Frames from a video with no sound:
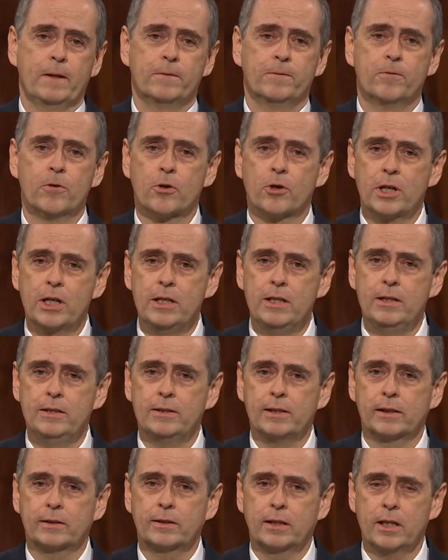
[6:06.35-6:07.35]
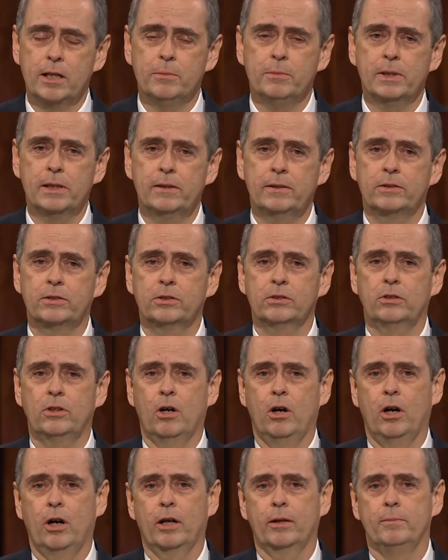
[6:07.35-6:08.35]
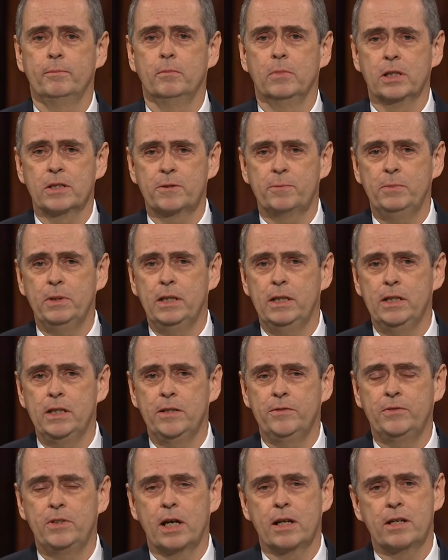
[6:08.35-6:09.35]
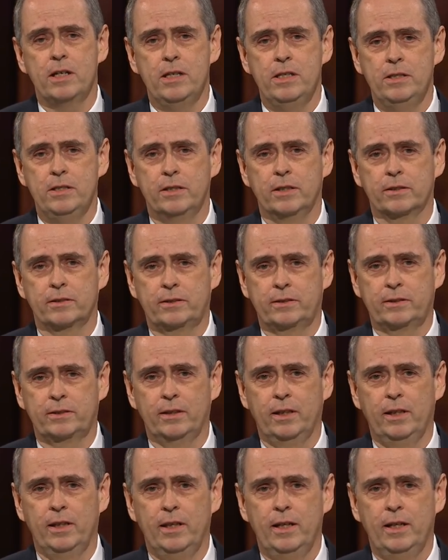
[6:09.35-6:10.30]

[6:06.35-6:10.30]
For he that cometh to God must believe that he is,